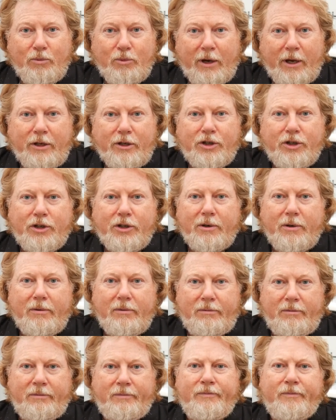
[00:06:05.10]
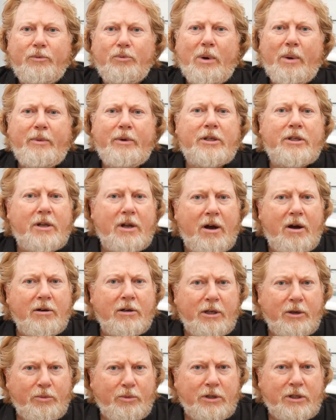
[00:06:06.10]
which when we
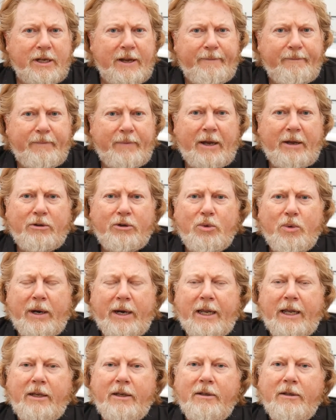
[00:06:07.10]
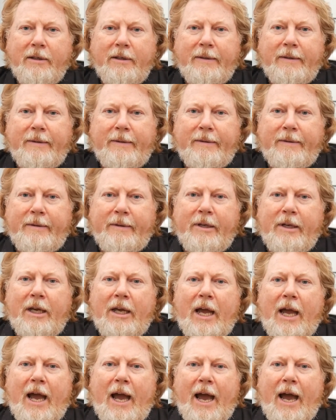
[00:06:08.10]
started was £7.20.
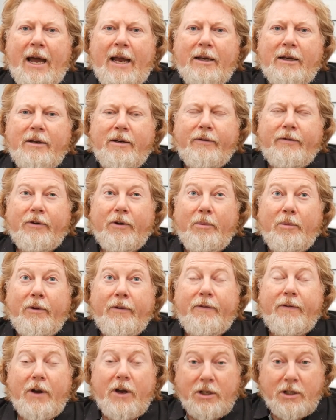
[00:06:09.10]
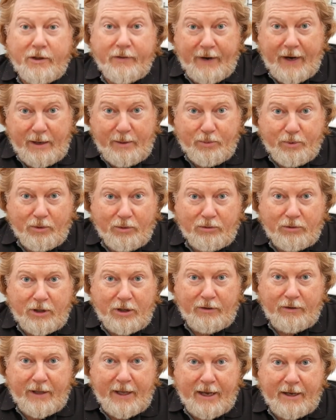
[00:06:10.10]
And from the 1st of April
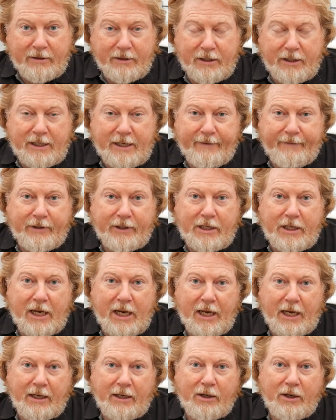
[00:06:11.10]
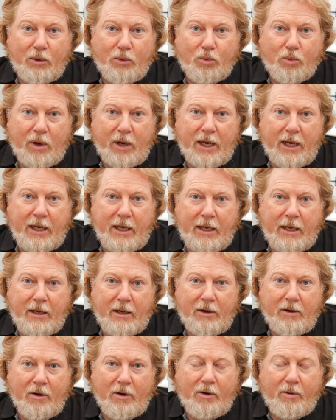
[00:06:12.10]
2017, we
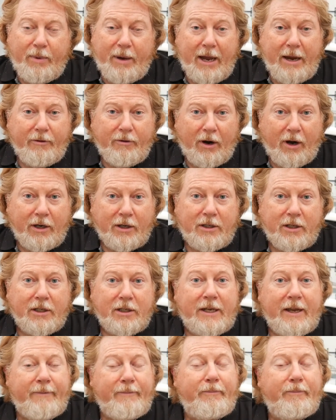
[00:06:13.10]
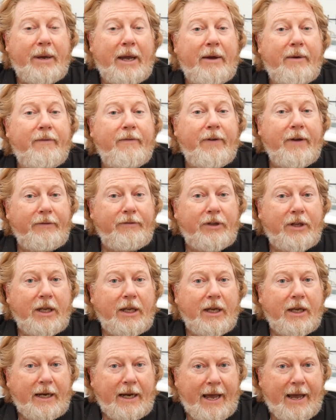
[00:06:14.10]
got a pay rise to
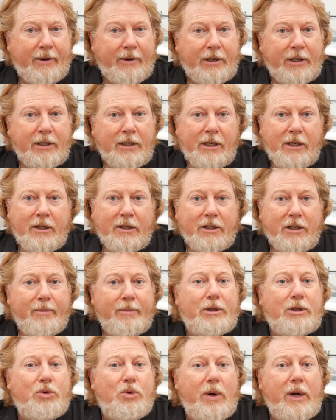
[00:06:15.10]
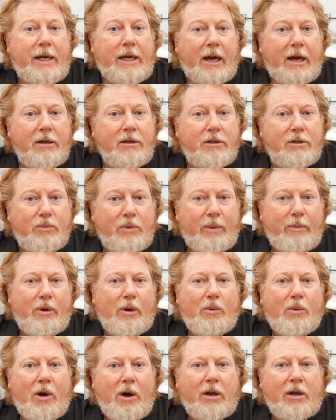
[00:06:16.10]
£7.50 an hour. So between us, when
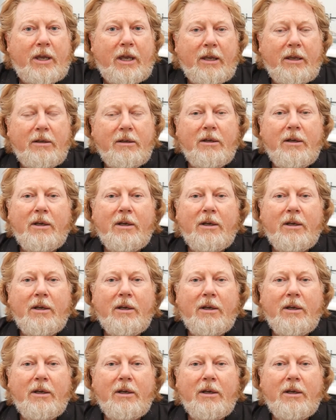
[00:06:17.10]
we're working,